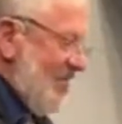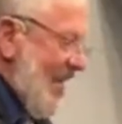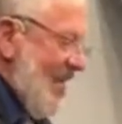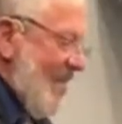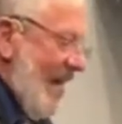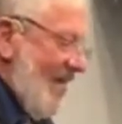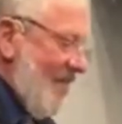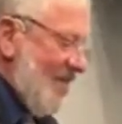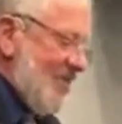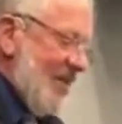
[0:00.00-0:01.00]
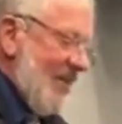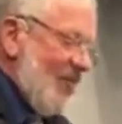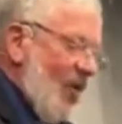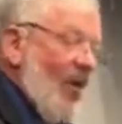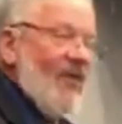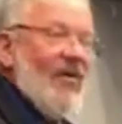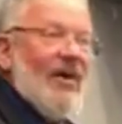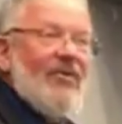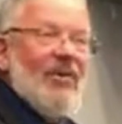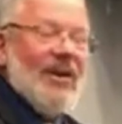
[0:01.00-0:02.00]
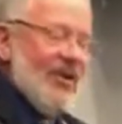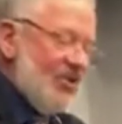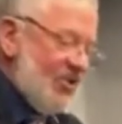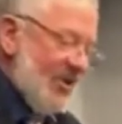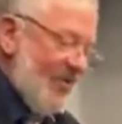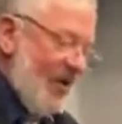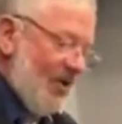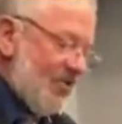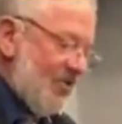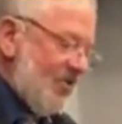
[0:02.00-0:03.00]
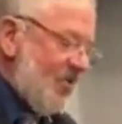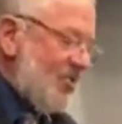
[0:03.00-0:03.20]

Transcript: The same might have been said for all of our religious impulses.